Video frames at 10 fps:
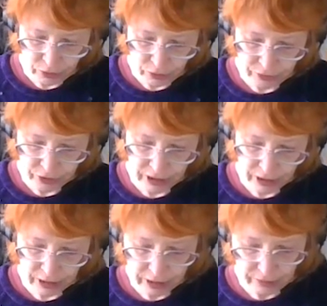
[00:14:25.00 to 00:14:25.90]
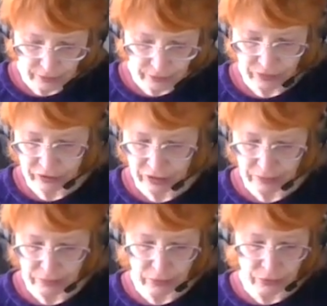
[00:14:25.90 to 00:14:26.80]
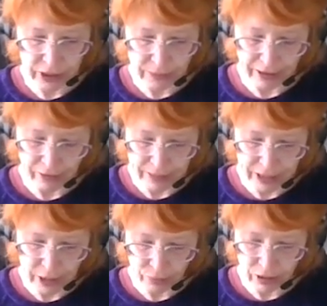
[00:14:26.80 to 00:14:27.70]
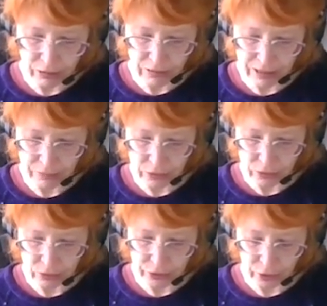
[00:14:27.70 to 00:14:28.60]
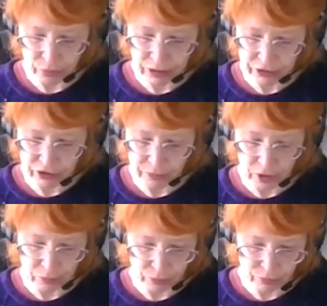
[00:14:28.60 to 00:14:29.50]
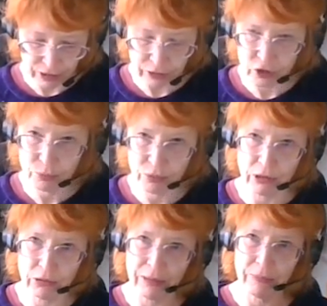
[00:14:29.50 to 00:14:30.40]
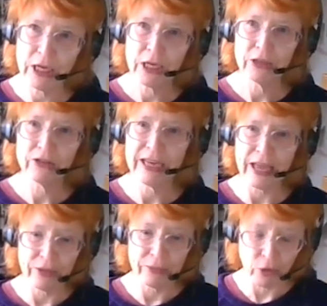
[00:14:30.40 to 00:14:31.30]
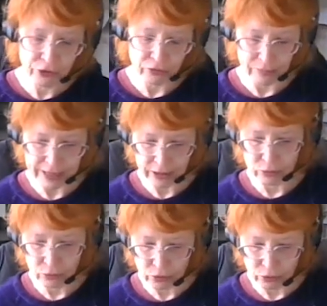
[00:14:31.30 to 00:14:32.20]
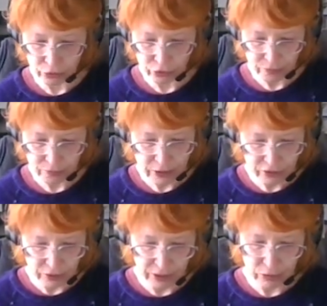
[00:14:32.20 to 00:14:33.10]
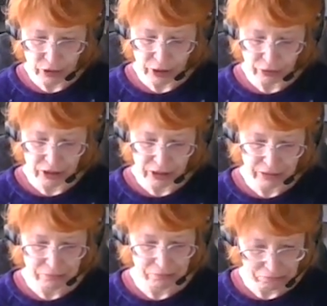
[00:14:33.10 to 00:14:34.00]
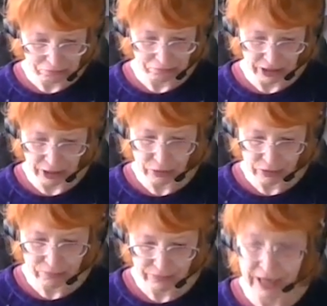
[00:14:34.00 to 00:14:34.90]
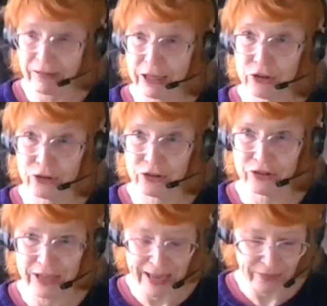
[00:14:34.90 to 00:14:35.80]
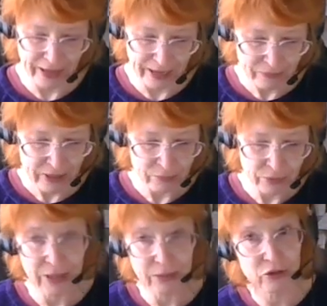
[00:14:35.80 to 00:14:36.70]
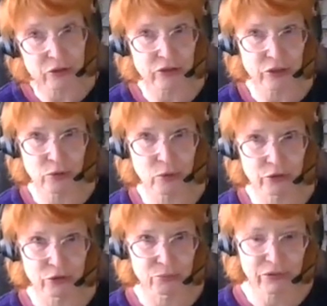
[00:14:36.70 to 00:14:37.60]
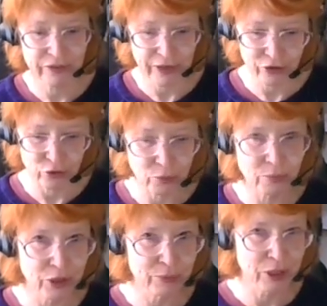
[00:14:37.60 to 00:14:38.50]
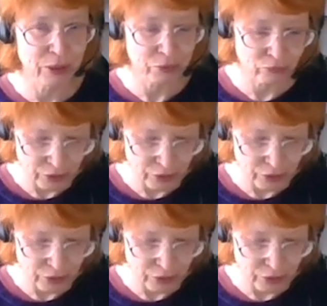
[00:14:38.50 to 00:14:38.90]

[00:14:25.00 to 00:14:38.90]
were doing, for example, the paramedic program or the operating department practice program to get them onto a medical course. So they were using, their agency to get there, but that was considered quite unprofessional by the people